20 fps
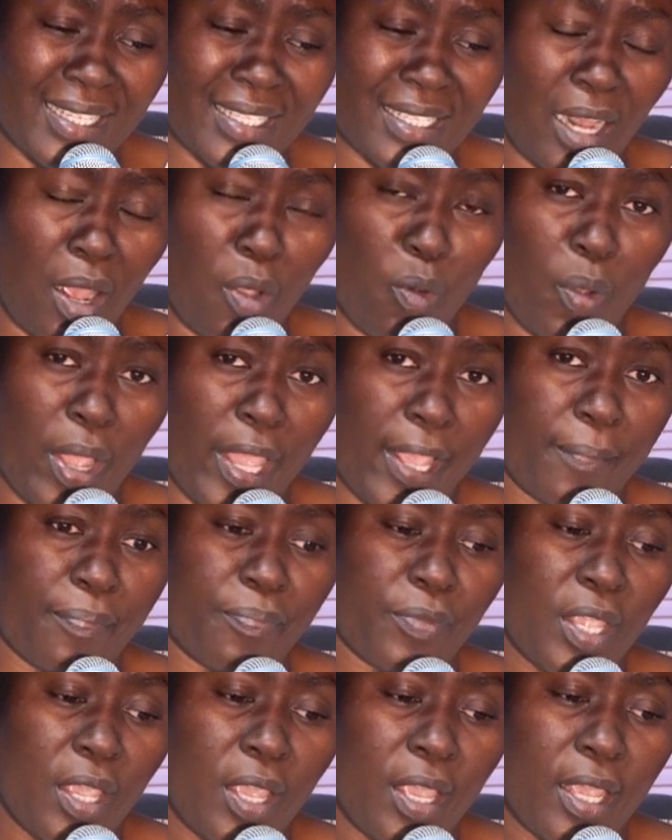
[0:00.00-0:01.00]
it
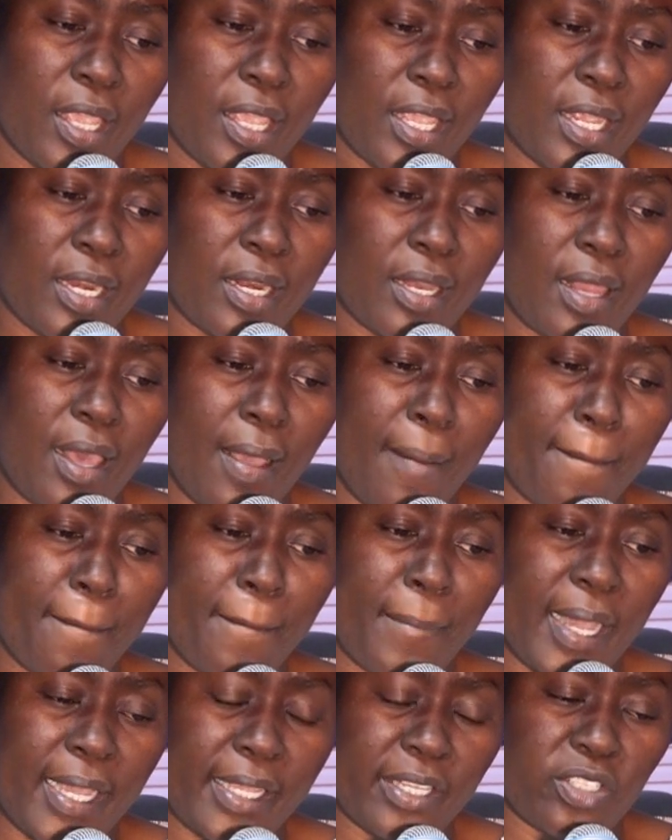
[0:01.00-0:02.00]
away in the
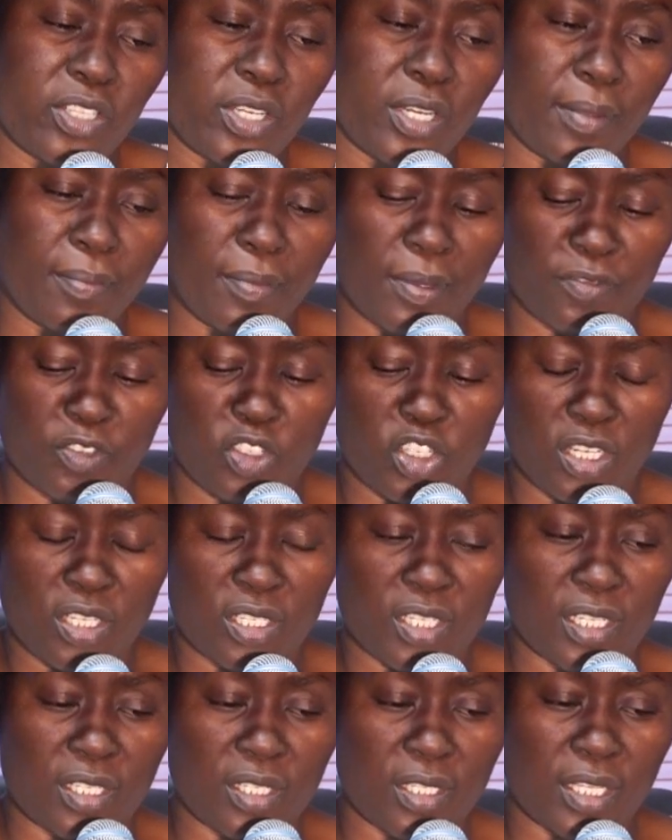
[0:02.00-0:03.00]
mighty name of
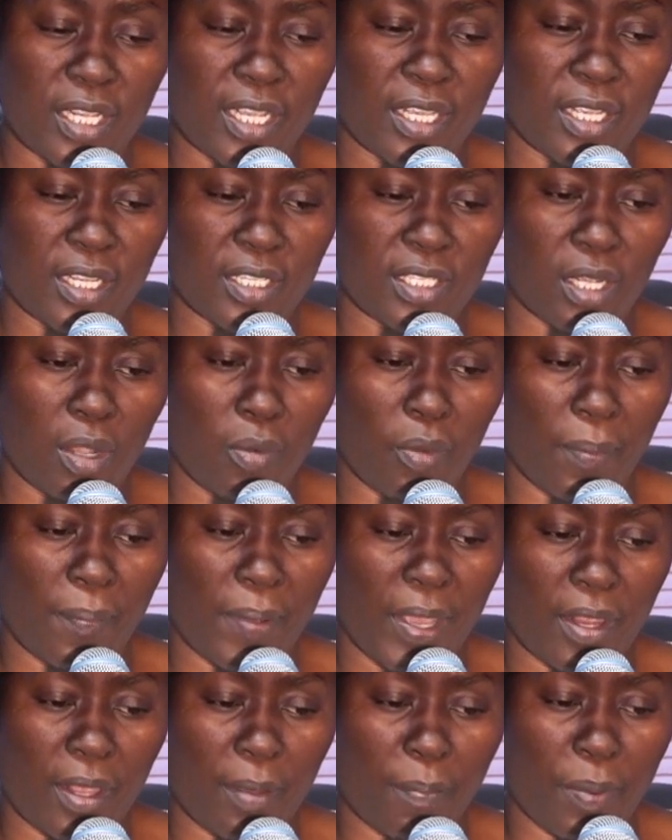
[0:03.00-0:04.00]
Jesus. Take it away
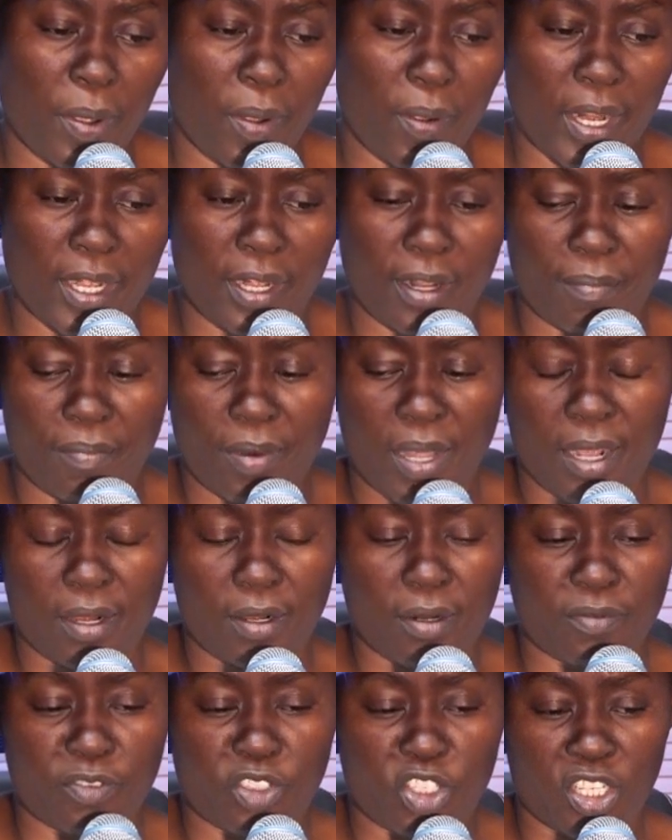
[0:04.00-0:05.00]
by the power in the
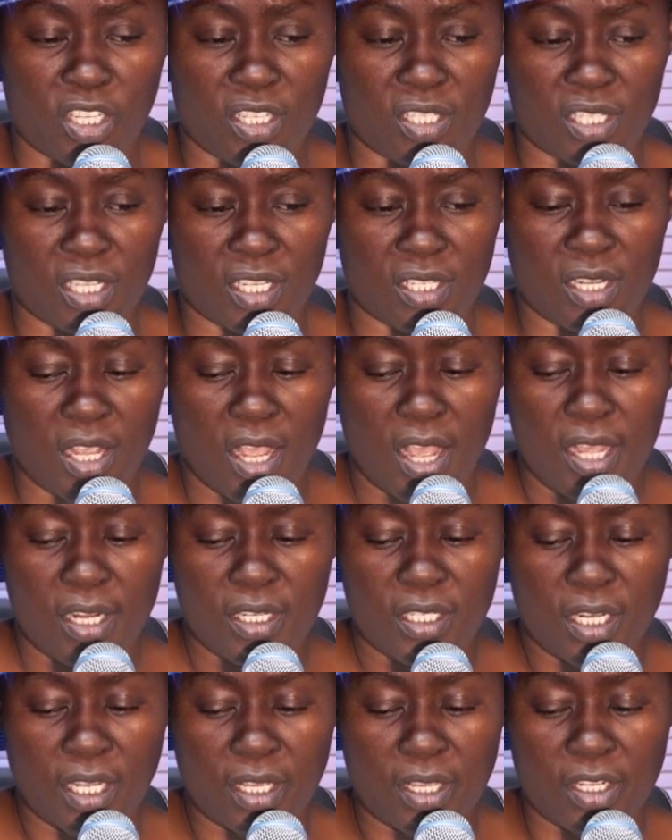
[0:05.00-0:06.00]
blood of Jesus.
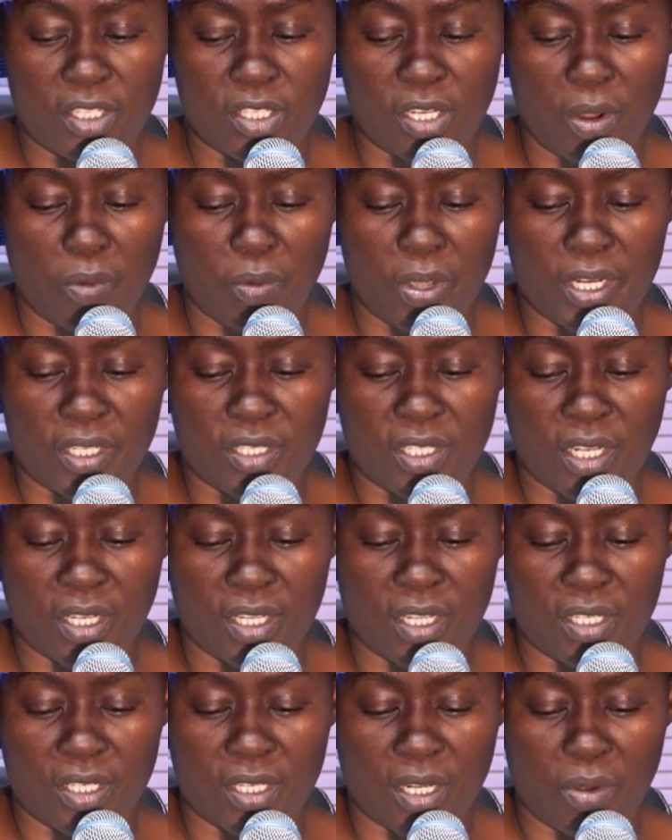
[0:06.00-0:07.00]
Take it away.
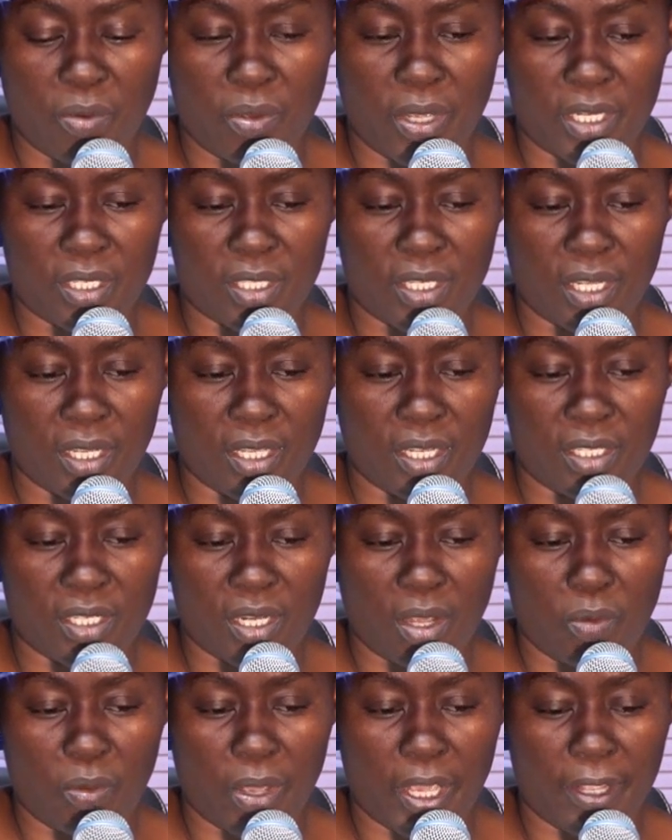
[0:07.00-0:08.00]
Take it away. Take it
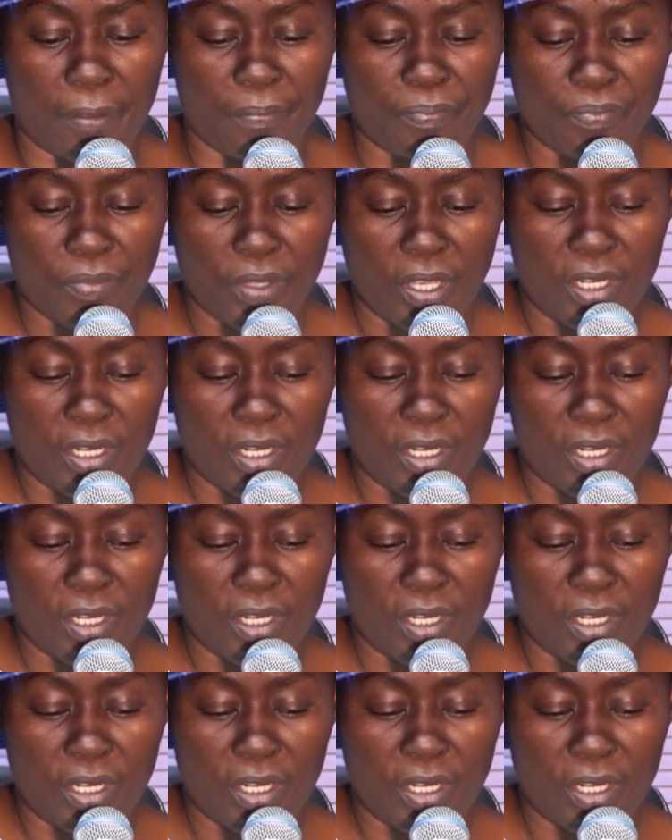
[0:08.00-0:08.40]
away.